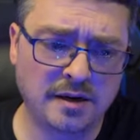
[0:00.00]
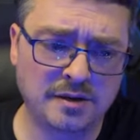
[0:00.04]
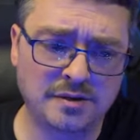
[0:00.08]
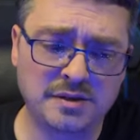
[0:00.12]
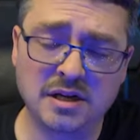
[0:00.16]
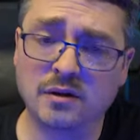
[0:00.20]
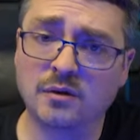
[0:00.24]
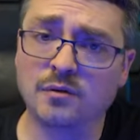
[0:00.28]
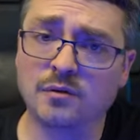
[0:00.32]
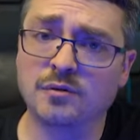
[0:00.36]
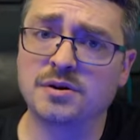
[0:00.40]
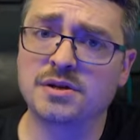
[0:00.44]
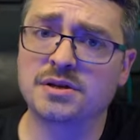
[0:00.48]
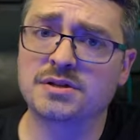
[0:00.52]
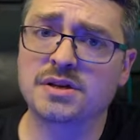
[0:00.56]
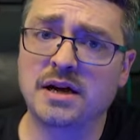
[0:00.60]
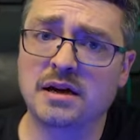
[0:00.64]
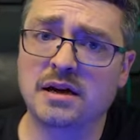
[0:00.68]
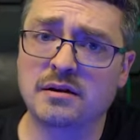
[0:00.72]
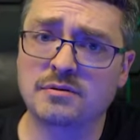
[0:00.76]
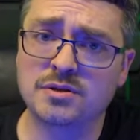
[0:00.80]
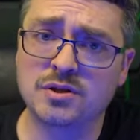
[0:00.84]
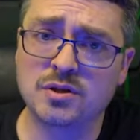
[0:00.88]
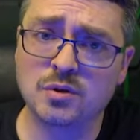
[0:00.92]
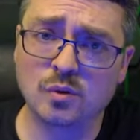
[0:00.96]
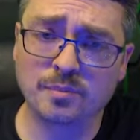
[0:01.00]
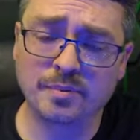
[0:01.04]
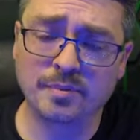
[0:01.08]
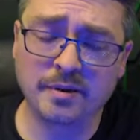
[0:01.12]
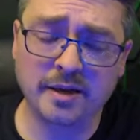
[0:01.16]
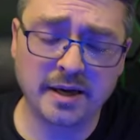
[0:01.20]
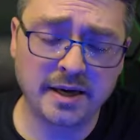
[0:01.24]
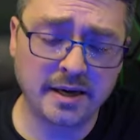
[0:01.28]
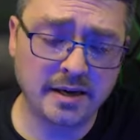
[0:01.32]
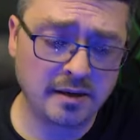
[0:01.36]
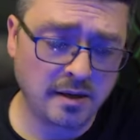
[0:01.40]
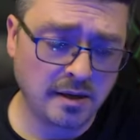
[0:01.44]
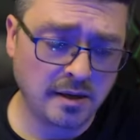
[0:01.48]
Dealer discounts do
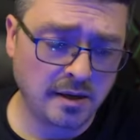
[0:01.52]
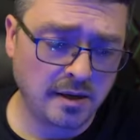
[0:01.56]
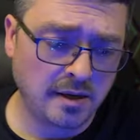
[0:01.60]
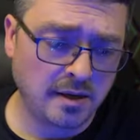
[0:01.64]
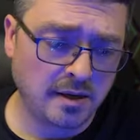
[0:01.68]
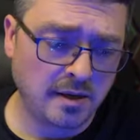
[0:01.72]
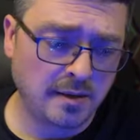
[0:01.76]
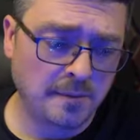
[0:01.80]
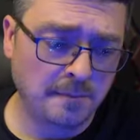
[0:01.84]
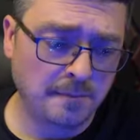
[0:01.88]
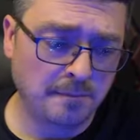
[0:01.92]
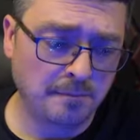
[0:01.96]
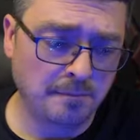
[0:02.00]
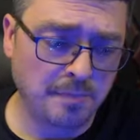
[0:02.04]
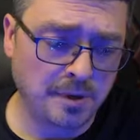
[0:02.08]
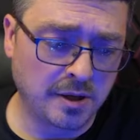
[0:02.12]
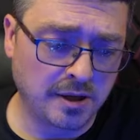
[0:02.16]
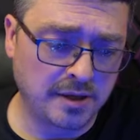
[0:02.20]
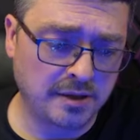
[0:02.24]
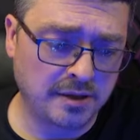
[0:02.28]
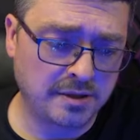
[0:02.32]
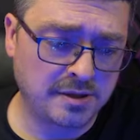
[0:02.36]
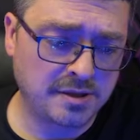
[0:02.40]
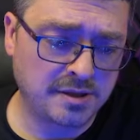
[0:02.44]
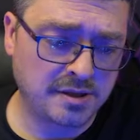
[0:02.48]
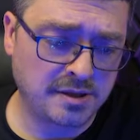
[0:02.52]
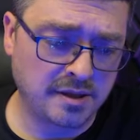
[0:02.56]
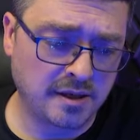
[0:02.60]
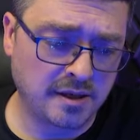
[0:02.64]
apply. But,